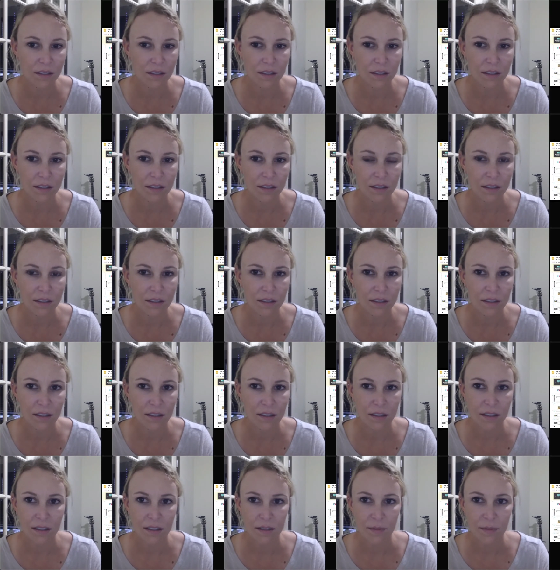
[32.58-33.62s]

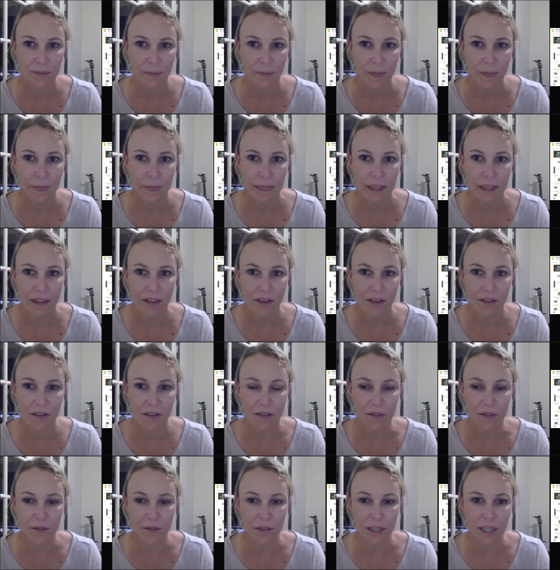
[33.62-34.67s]

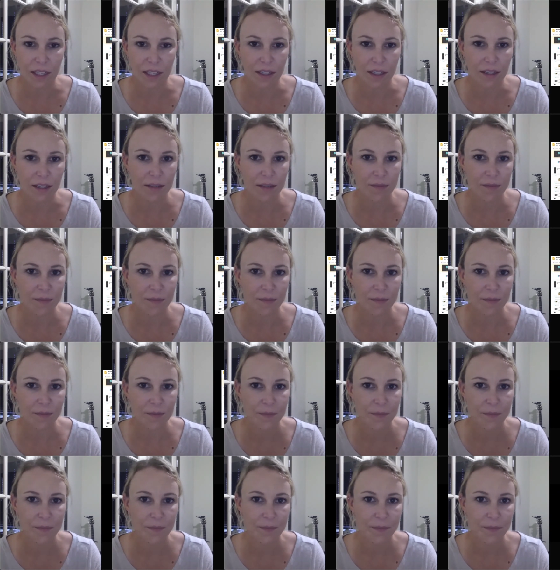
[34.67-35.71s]

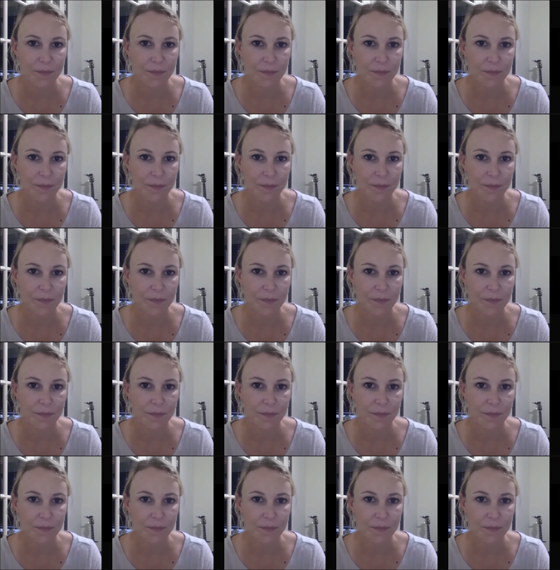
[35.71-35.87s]
No one is speaking in this clip.